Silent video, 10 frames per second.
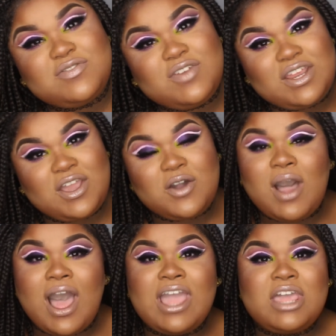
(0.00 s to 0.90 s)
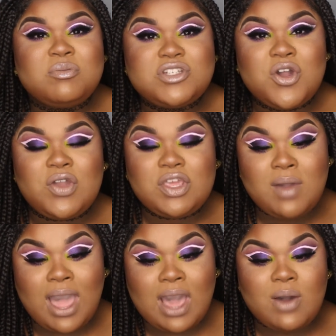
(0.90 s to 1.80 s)
video, I am showing you
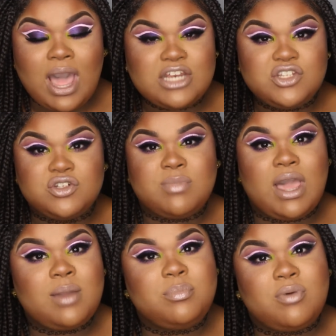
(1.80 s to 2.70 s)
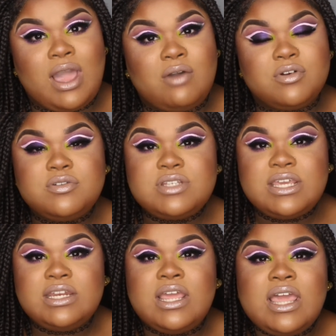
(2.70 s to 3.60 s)
how I do my brow
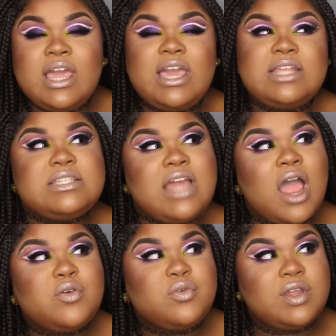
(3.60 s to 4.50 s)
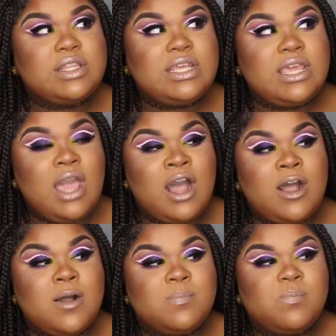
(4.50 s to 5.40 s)
routine. It's not really,
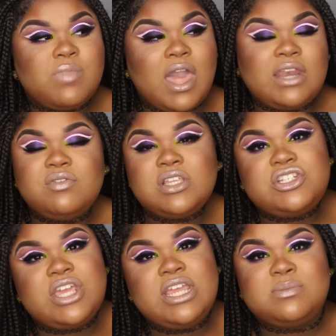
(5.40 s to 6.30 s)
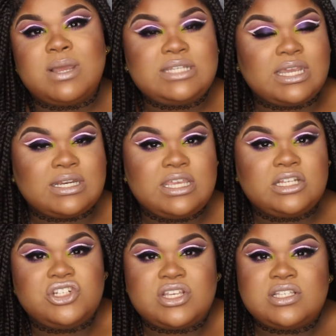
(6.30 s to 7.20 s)
I didn't really change my technique,
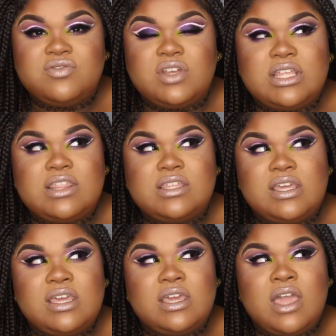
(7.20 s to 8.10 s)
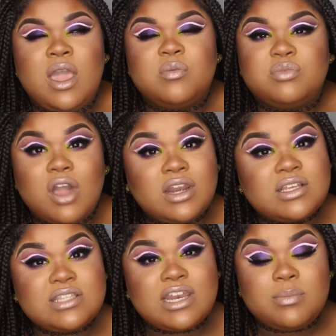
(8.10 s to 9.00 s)
just really the
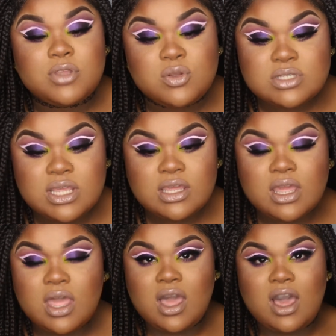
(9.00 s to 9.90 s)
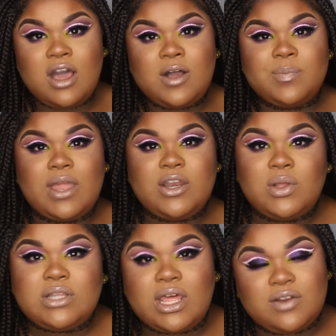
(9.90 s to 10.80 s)
products that I'm using. I
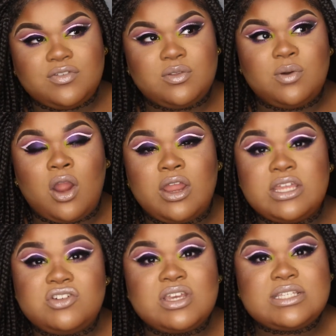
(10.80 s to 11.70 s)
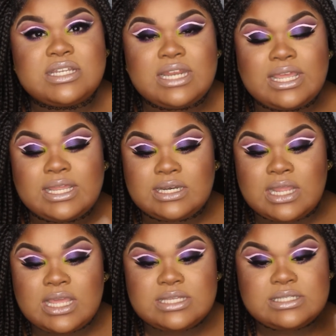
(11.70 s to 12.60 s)
know a lot of you are interested in
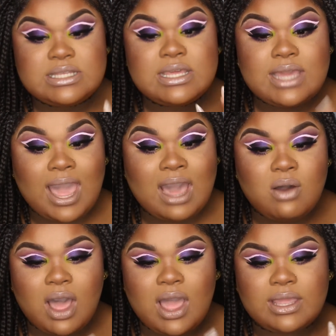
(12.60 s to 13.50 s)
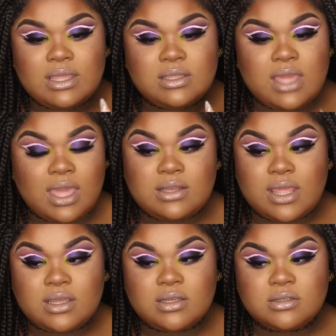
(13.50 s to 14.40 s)
seeing how I get, like,